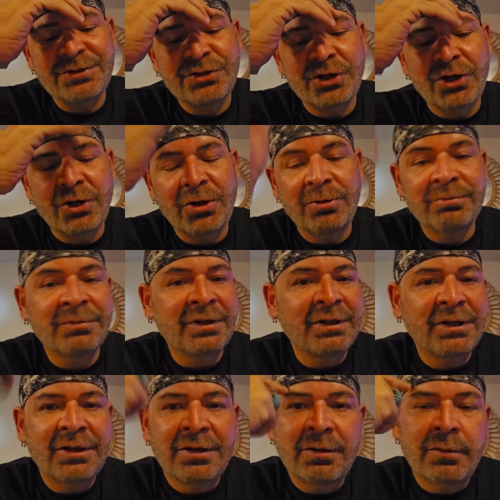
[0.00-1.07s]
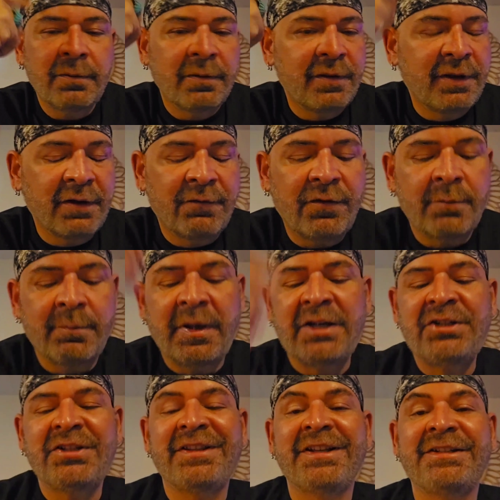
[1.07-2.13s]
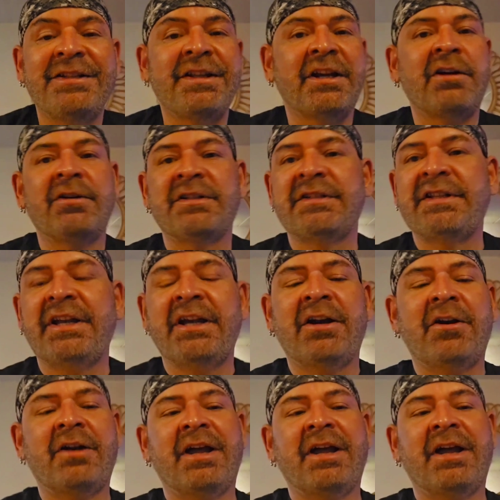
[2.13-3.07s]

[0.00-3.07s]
So the information that's there is there,